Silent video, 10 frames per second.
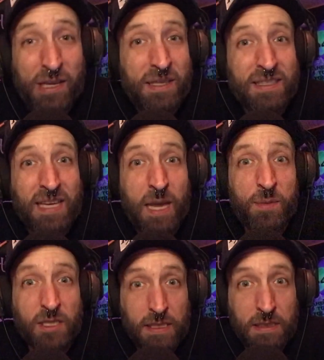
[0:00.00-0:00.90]
This
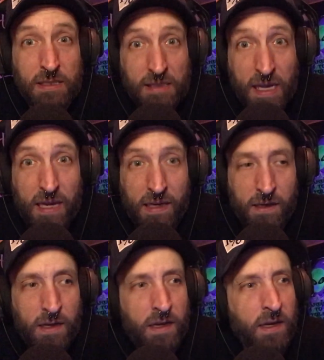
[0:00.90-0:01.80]
game is
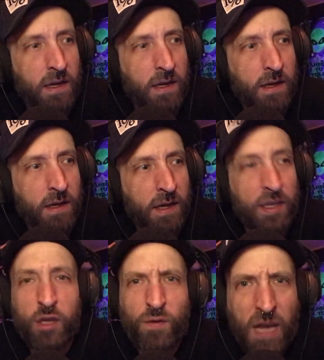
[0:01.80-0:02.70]
insane.
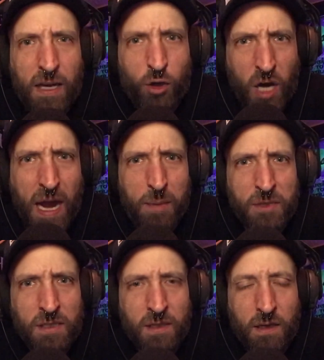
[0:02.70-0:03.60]
And then you've got
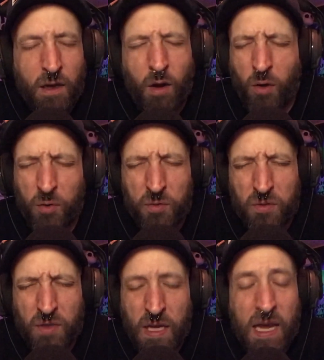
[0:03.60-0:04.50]
Crabs. Oh,
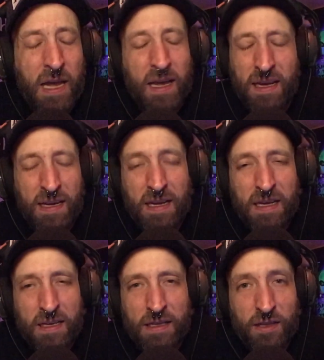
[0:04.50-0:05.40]

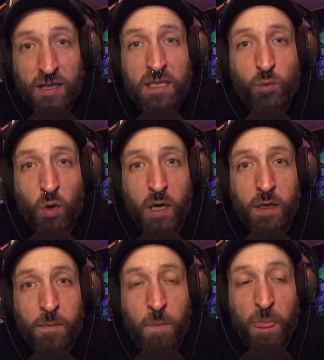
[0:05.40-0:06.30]
this
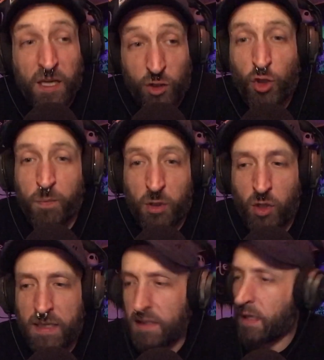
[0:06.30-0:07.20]
one is super
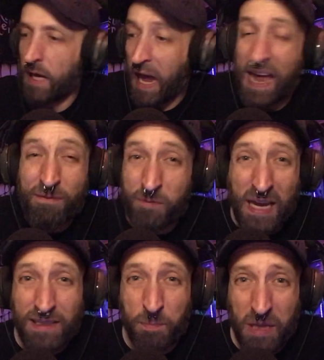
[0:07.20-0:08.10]
crazy. I haven't
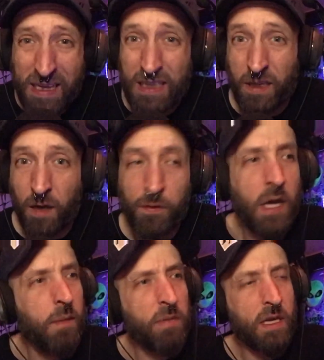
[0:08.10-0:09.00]
got to play it enough
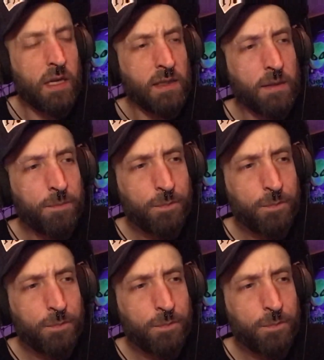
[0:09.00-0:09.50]
because